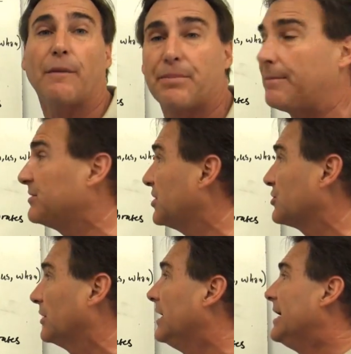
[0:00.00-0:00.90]
of a
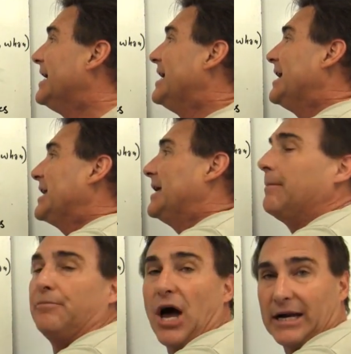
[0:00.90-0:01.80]
preposition.
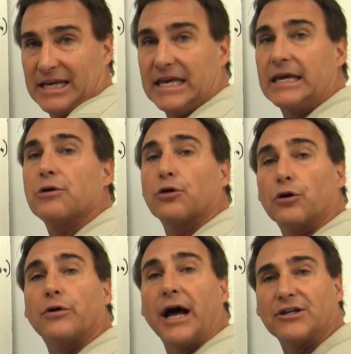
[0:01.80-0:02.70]
Him, not he,
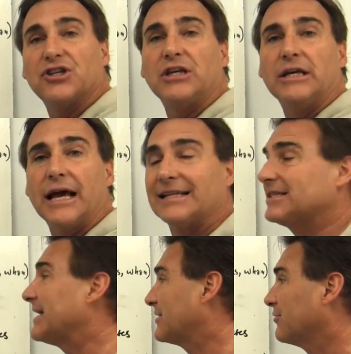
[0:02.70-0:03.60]
her, not she,
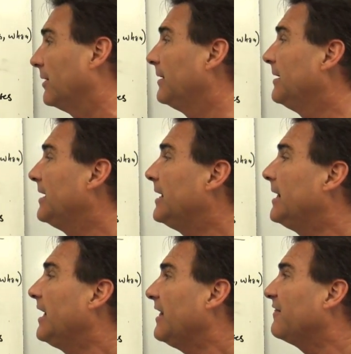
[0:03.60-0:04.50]
etc.
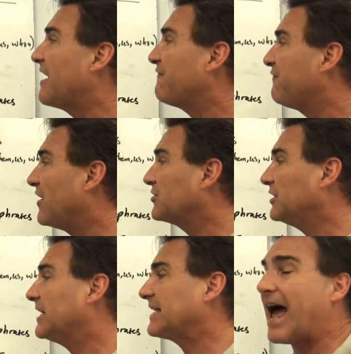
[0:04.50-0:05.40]
They
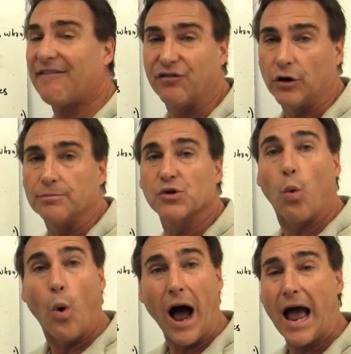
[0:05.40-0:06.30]
function as adverbs.
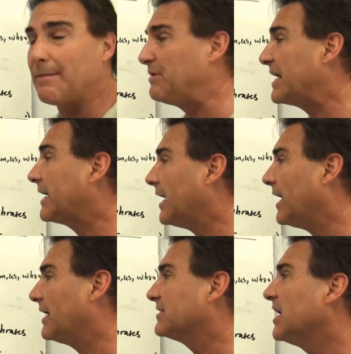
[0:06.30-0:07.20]
Why?
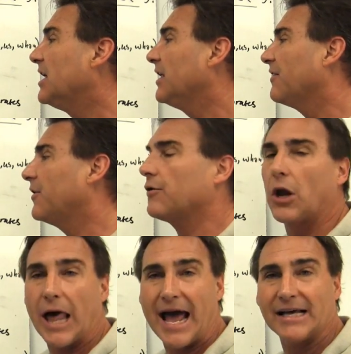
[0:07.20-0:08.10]
Because they're
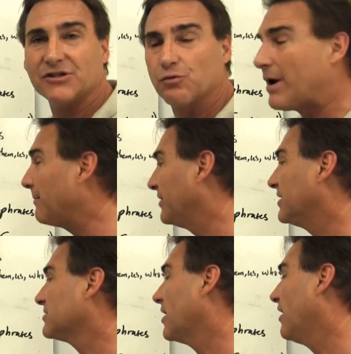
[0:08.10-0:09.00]
the last
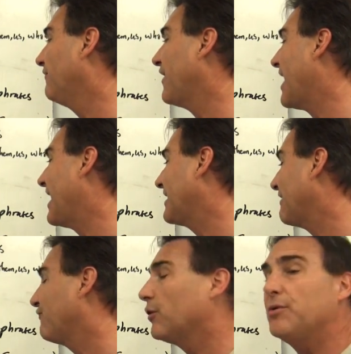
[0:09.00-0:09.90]
remnants of an
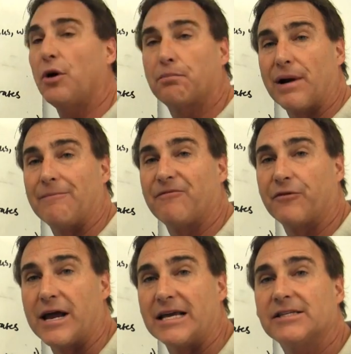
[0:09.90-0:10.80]
adverbial prep
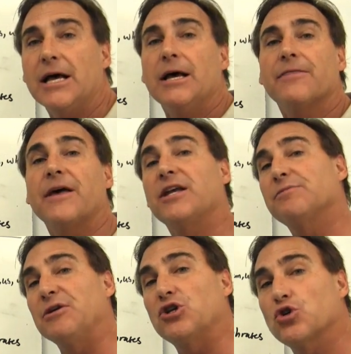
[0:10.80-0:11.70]
phrase that
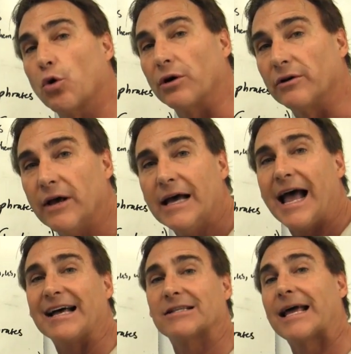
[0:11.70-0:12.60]
has been shortened.
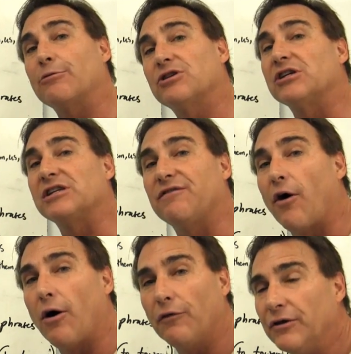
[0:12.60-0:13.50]
As language has
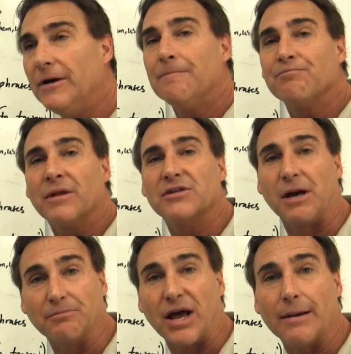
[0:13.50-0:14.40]
evolved,
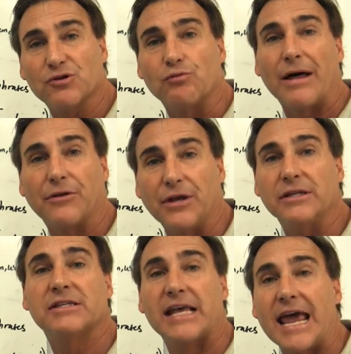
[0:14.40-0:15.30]
sometimes rather
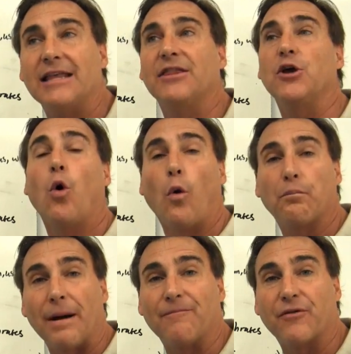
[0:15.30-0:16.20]
than say the
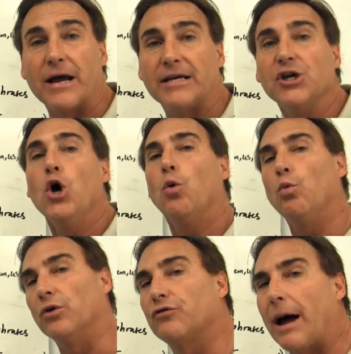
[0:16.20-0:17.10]
whole prep phrase,
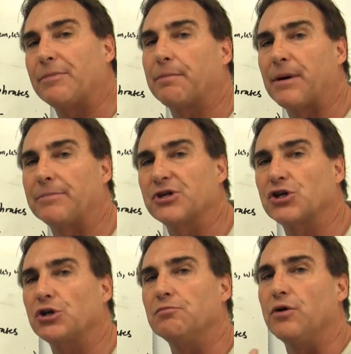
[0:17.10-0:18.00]
we'll drop the
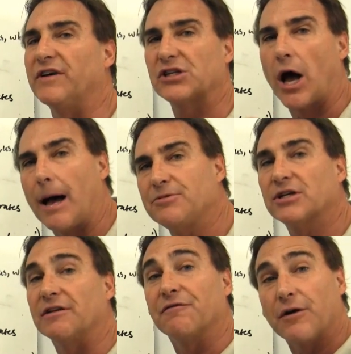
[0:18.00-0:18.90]
preposition, move its
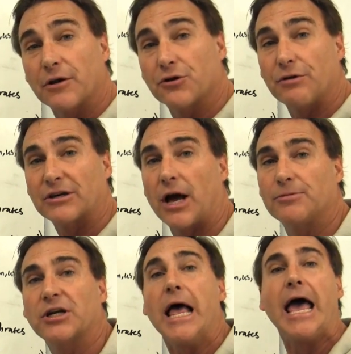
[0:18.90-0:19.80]
object in front of the direct
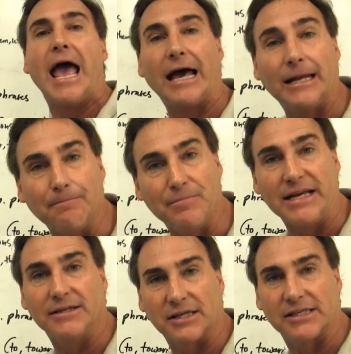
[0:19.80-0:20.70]
object, and it
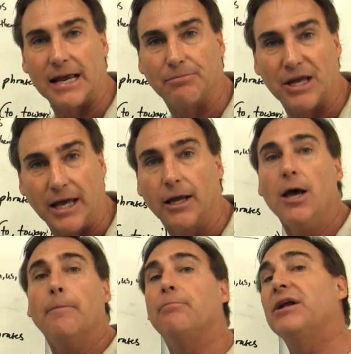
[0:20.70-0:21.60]
means the same thing.
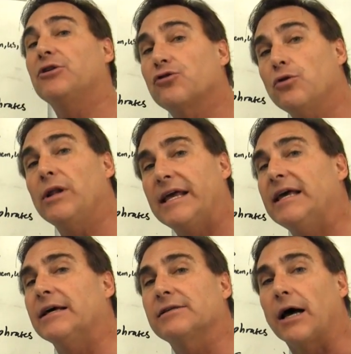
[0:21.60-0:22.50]
But it
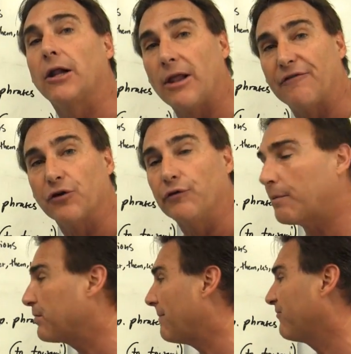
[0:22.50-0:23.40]
truly is a
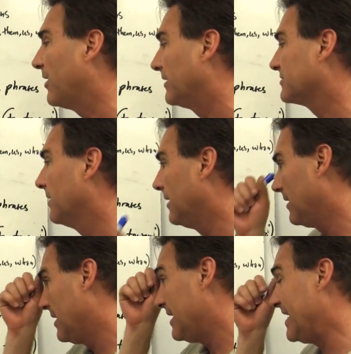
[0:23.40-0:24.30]
leftover prep phrase.
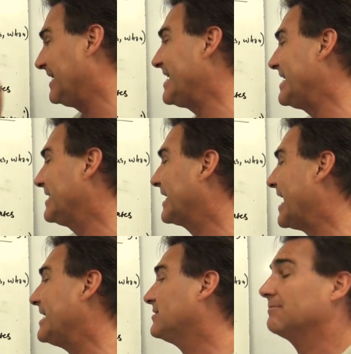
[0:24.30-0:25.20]
It
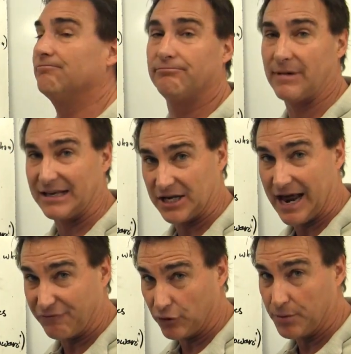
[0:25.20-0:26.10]
indicates, as
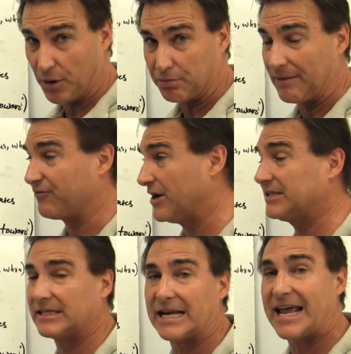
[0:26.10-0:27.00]
an adverbial prep
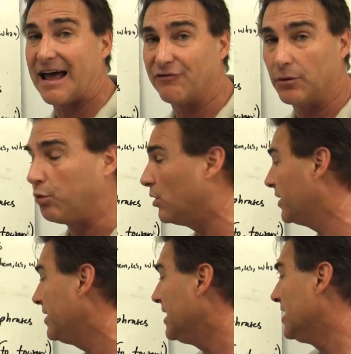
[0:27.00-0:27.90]
phrase, as any adverb
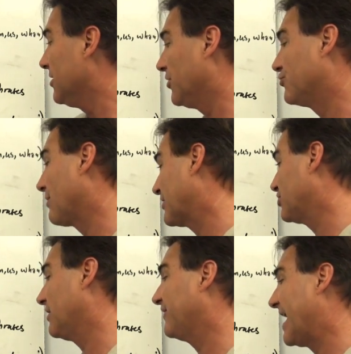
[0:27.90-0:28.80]
would, the
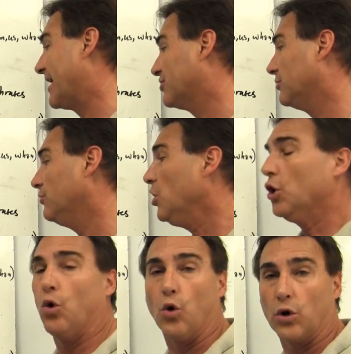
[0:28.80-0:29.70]
direction of an
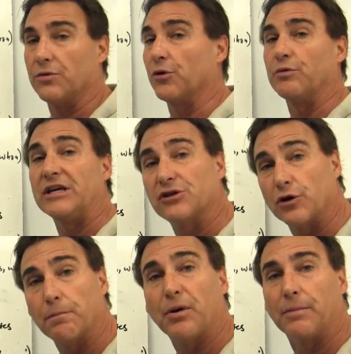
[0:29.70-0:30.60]
action or the
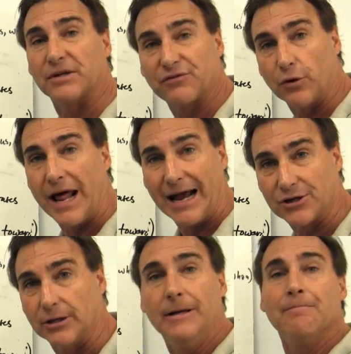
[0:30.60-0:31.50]
reason or purpose for an
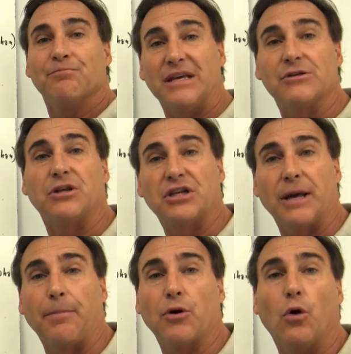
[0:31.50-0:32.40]
action. These are the
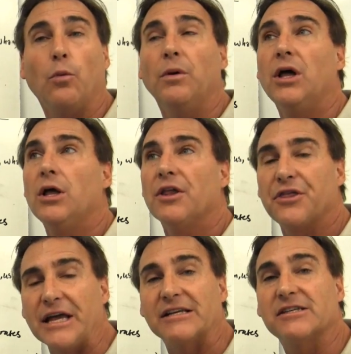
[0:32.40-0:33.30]
typical
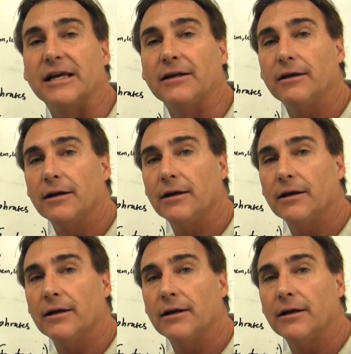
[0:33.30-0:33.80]
things that